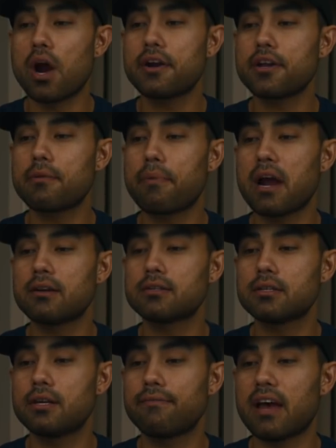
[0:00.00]
Where do your
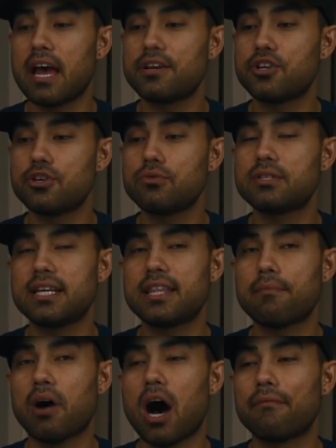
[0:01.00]
parents live and do you see them